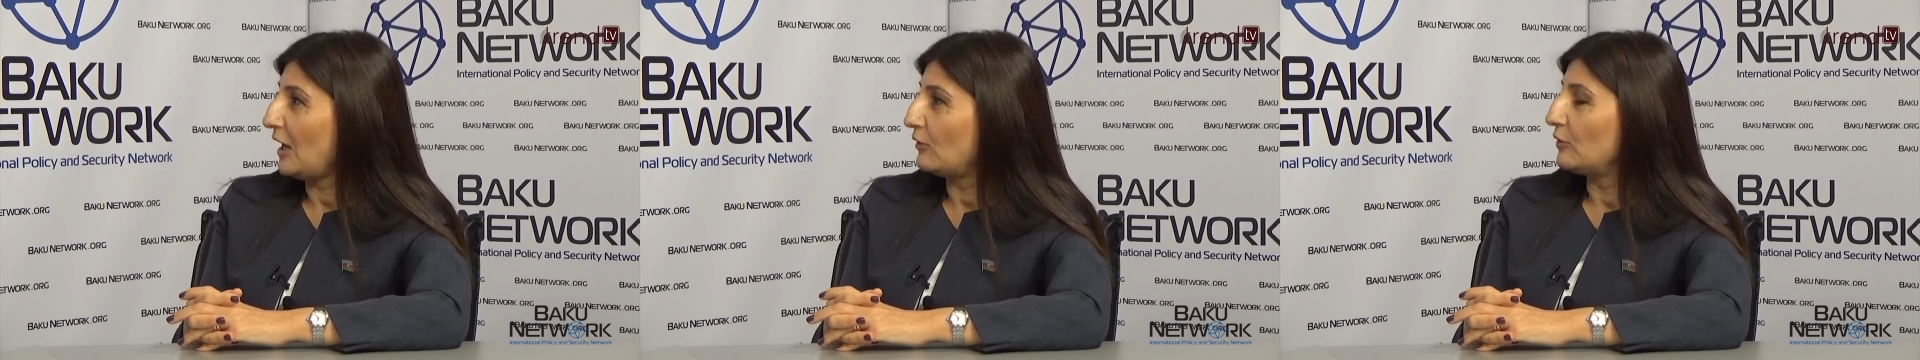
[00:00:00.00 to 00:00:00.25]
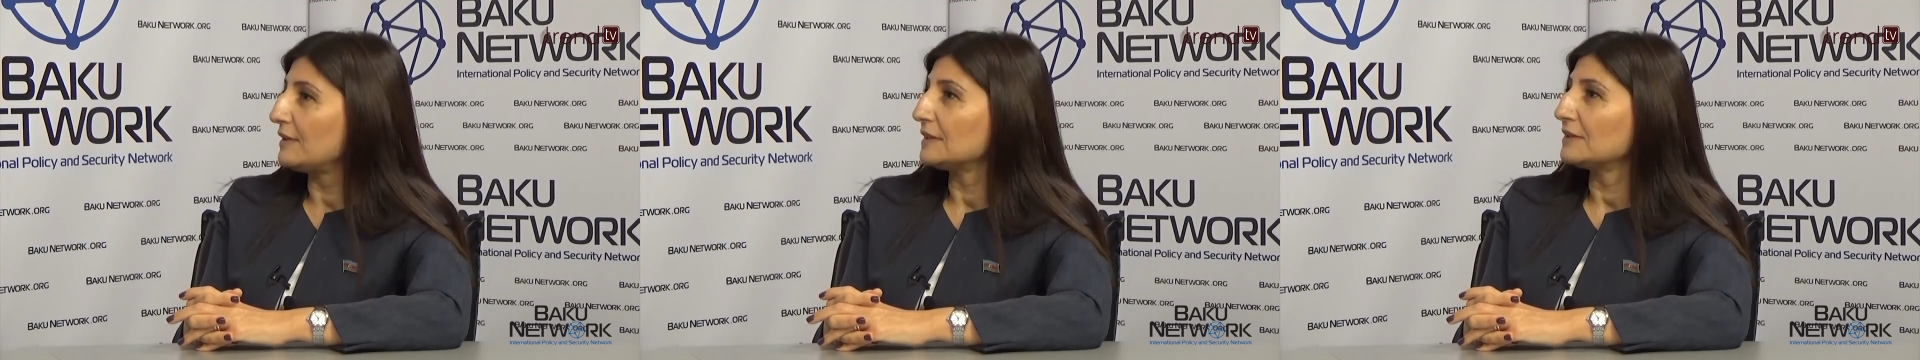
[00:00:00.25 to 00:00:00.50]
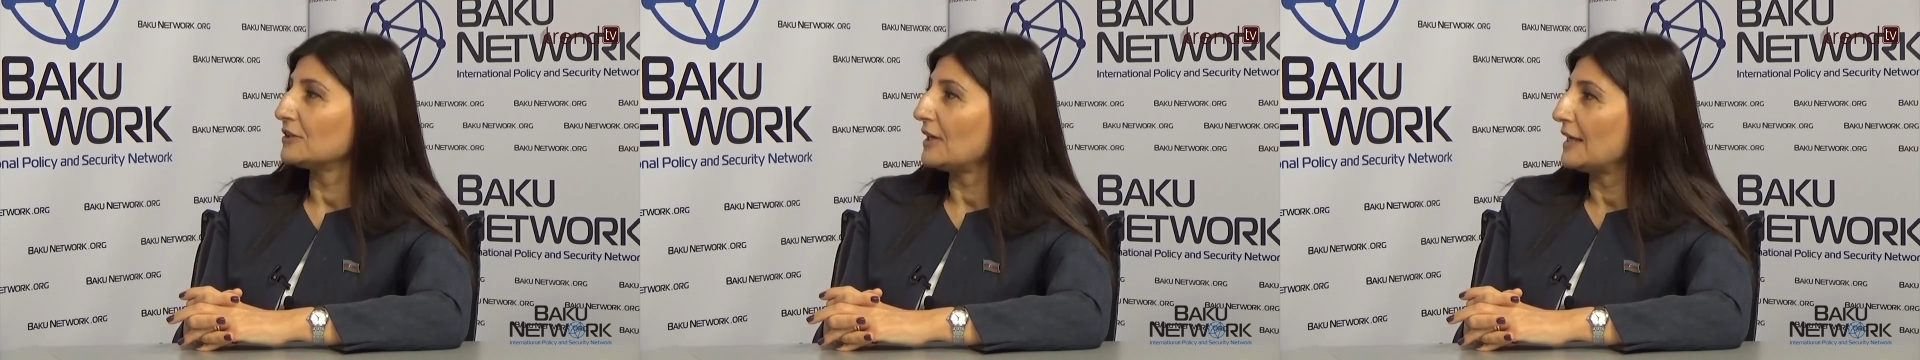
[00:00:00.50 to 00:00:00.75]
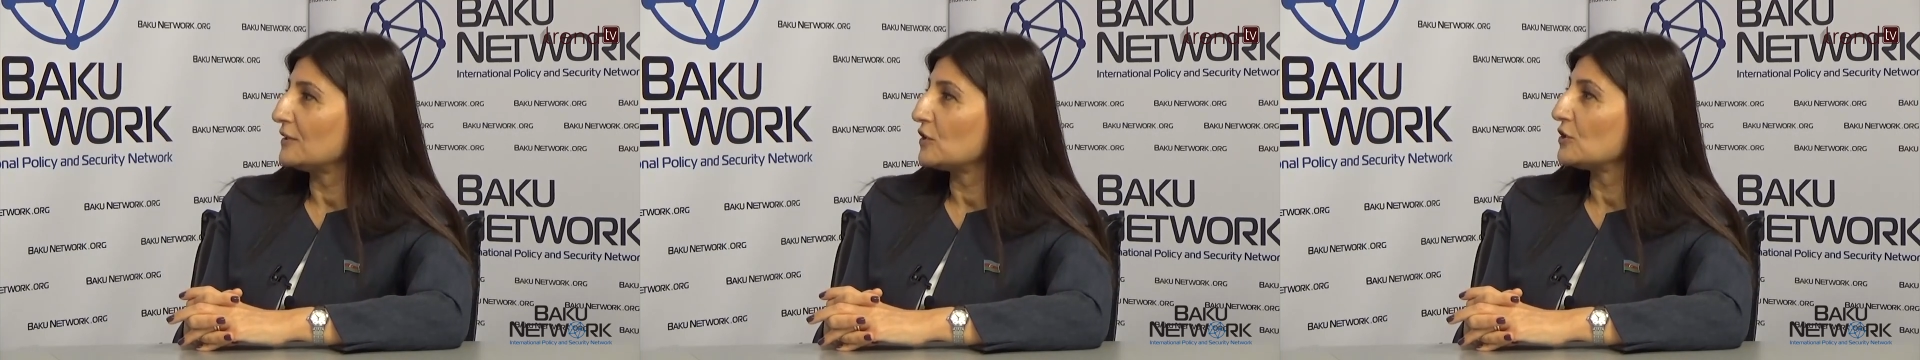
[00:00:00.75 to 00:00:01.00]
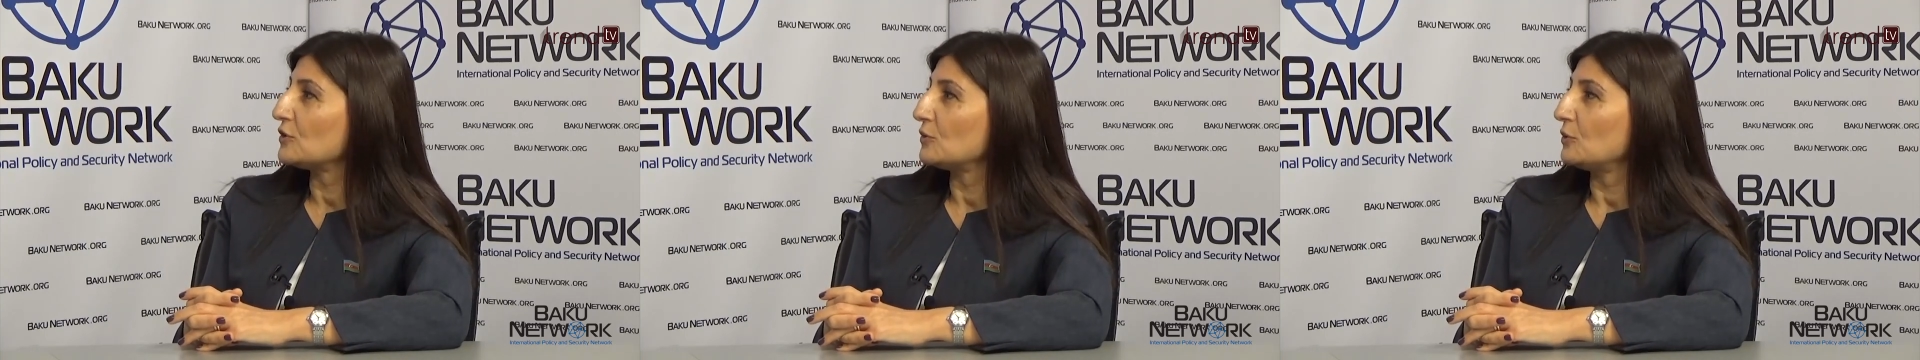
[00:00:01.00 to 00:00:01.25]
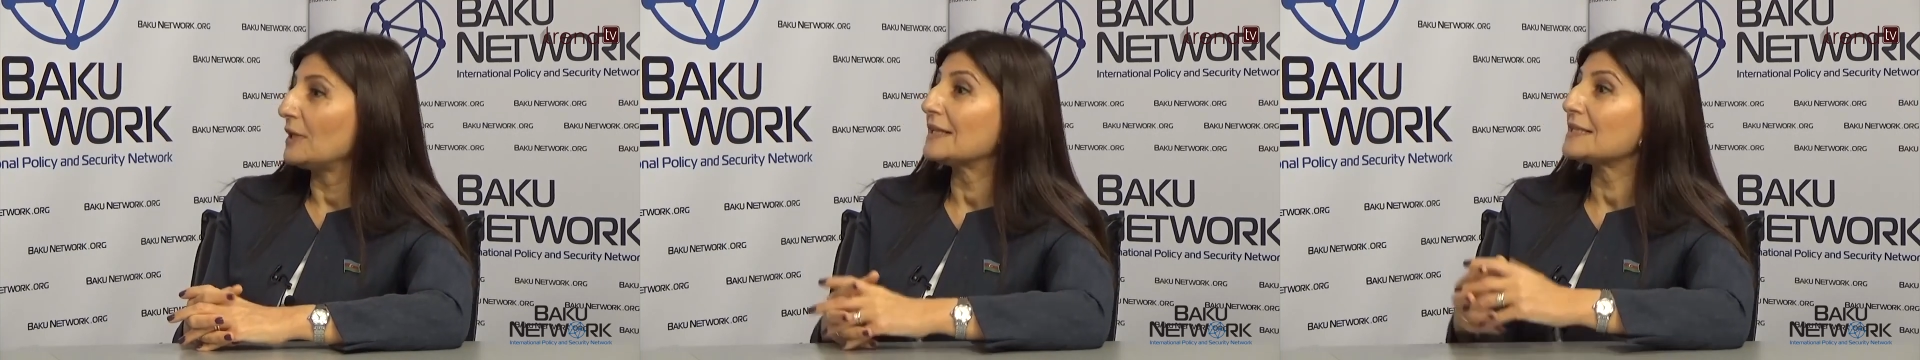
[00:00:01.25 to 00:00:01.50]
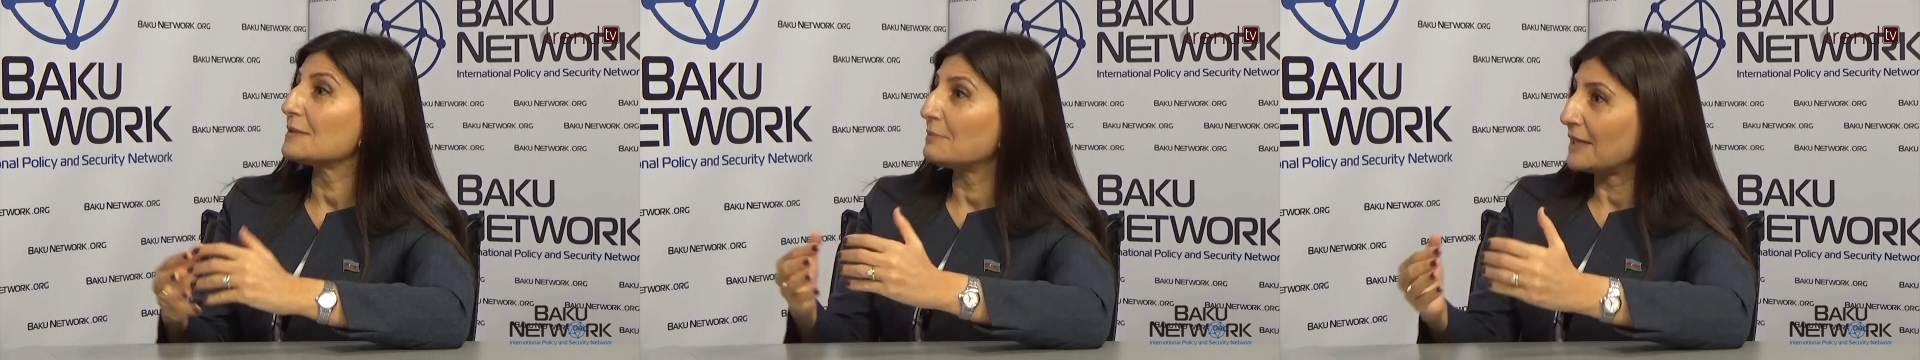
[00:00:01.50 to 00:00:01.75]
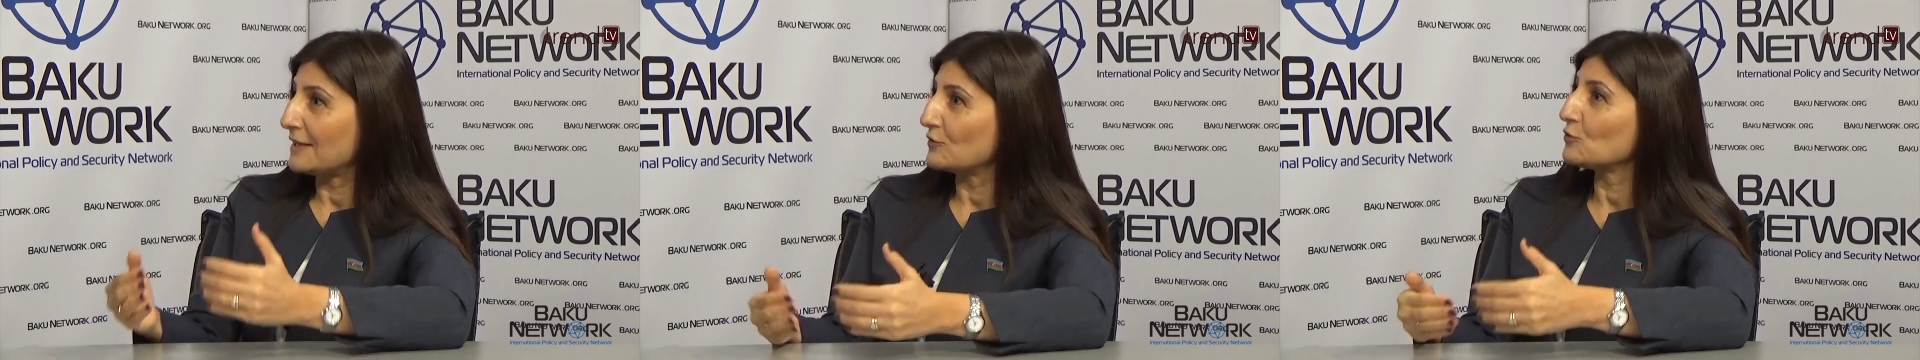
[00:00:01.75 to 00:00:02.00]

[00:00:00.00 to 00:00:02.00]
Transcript: We will try to explain